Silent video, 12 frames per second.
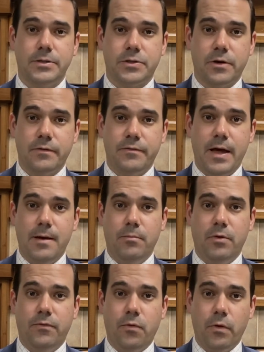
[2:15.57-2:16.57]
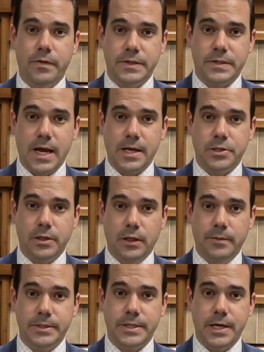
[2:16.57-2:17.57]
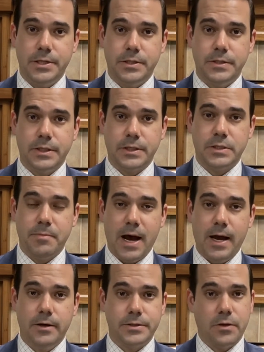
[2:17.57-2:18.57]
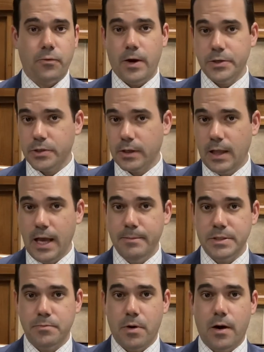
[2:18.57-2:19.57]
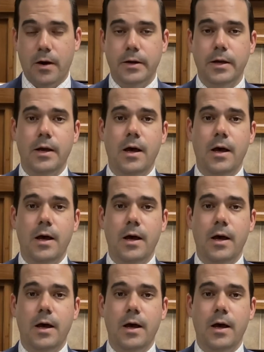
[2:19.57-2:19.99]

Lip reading: serve them before the statute of limitations expires, otherwise your claim is barred.